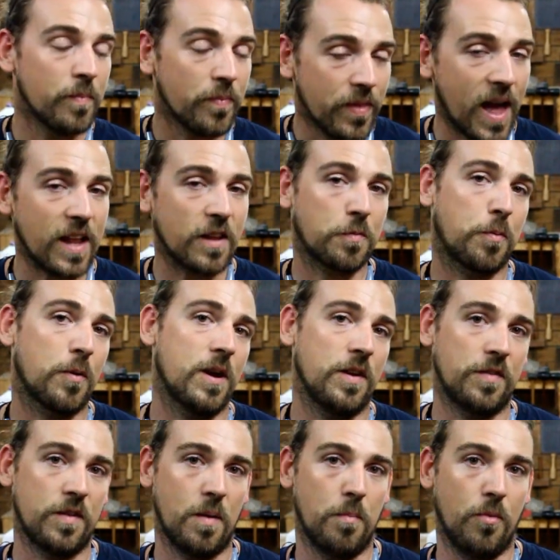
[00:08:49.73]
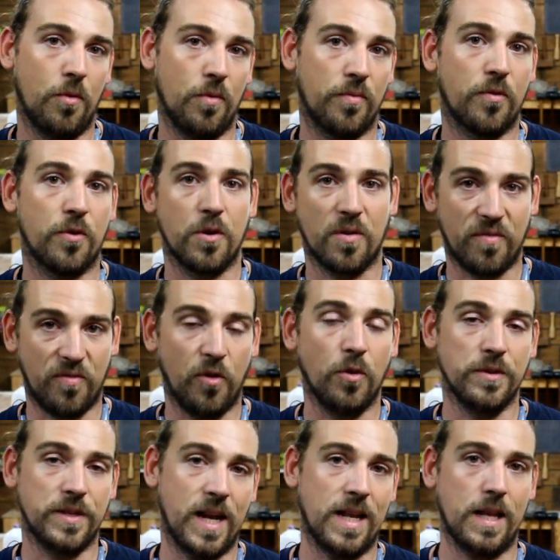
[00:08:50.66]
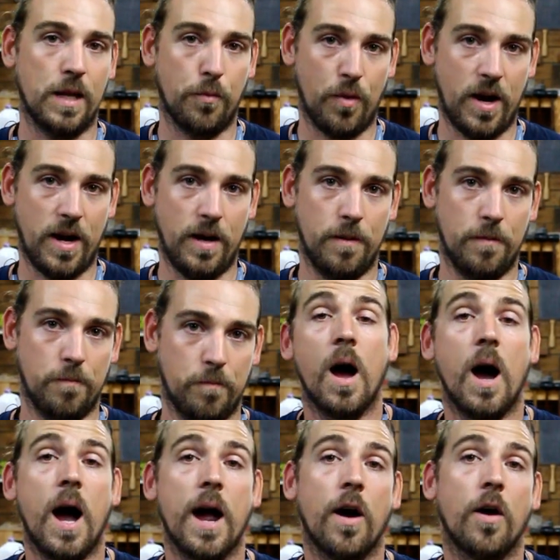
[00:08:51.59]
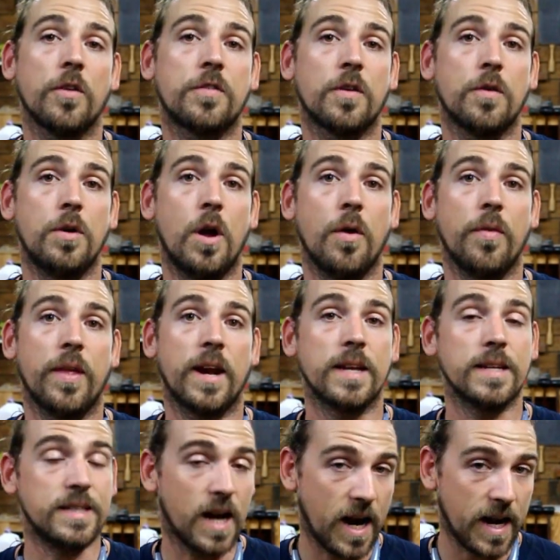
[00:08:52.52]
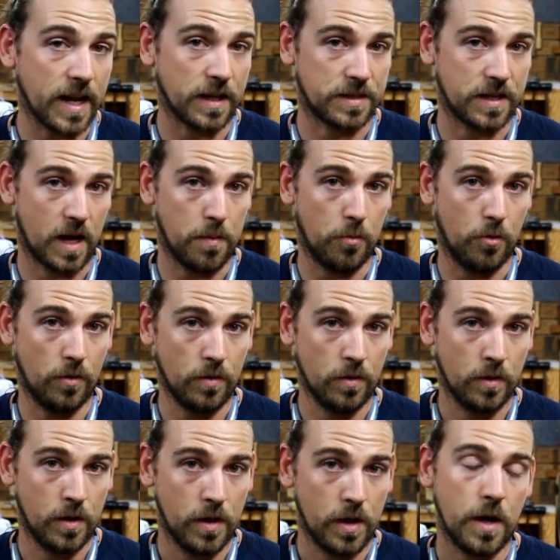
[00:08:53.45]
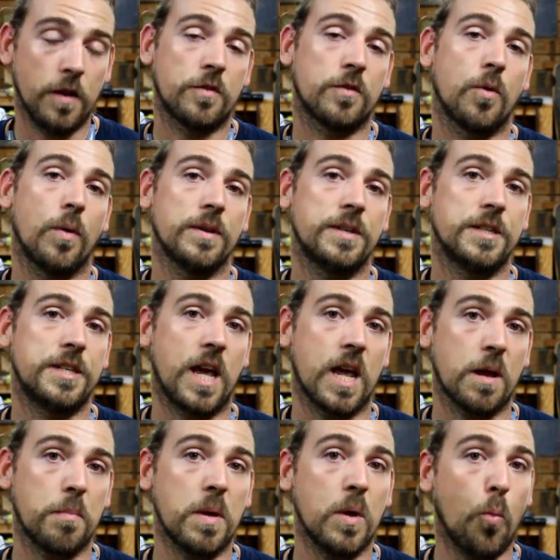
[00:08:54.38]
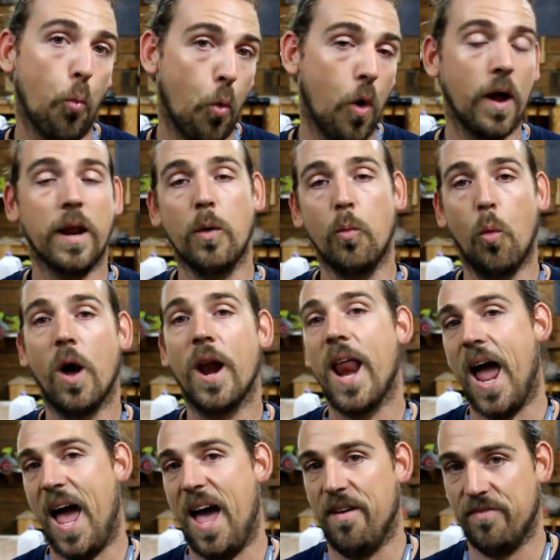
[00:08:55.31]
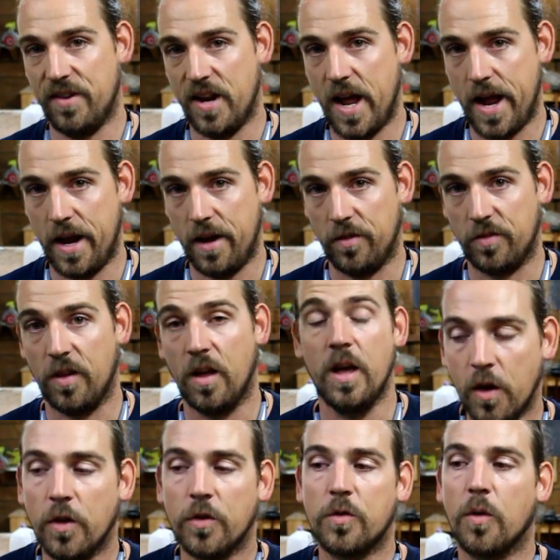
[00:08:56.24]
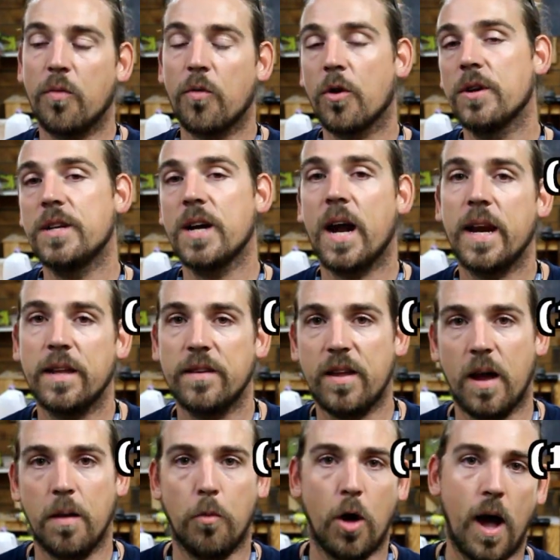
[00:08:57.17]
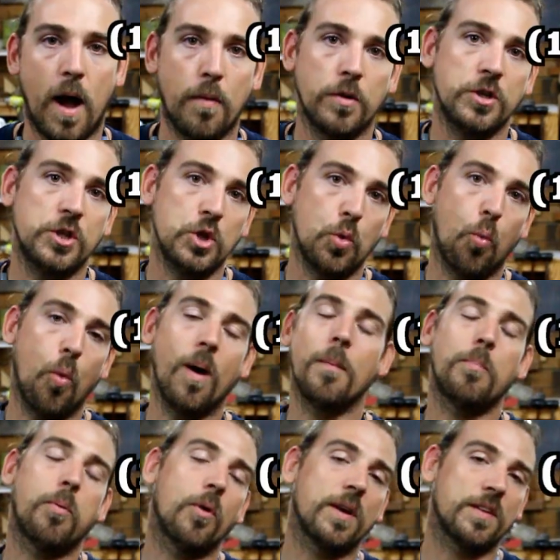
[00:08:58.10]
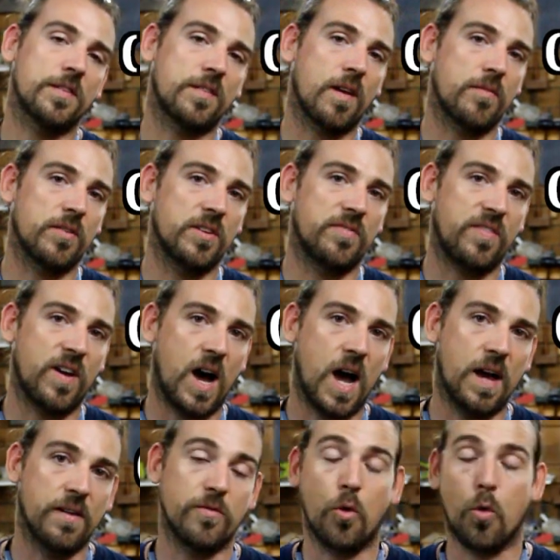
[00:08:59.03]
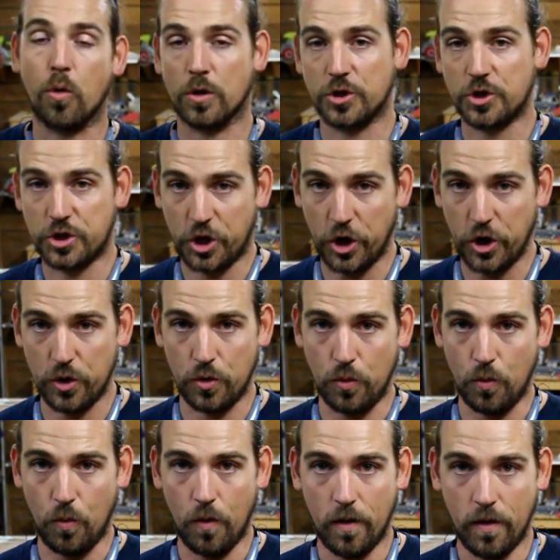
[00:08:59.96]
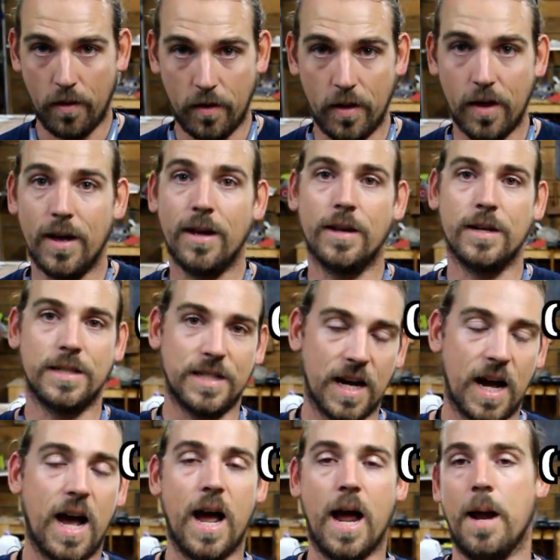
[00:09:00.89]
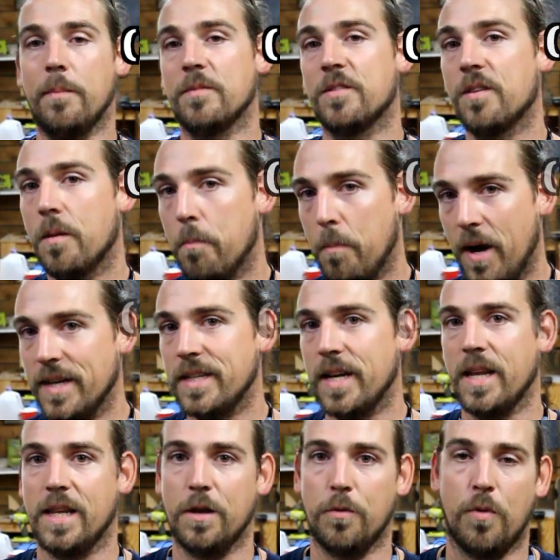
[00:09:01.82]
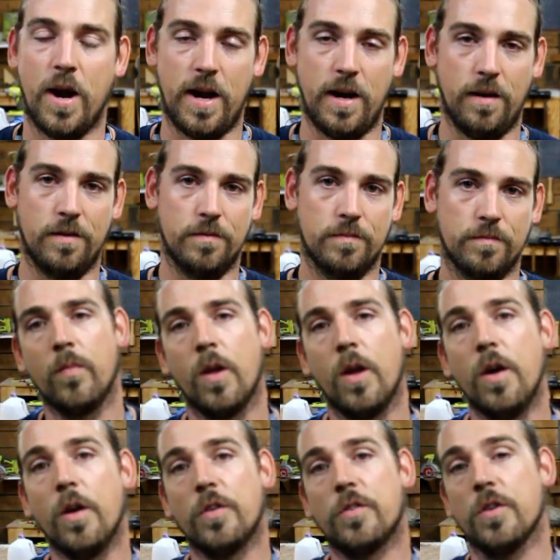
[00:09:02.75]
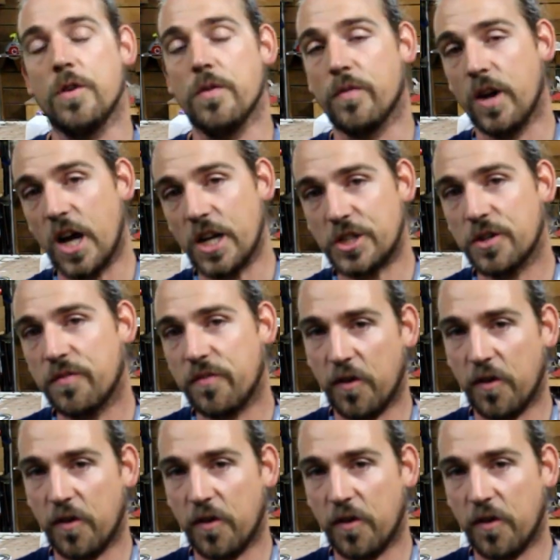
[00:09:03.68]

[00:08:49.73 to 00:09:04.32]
That's pretty simple for your full daily rate. I also know that a dining table is going to take me 1 1/2 days. So for a dining table, I would do 1.75 or 2 times my daily rate. So you've got your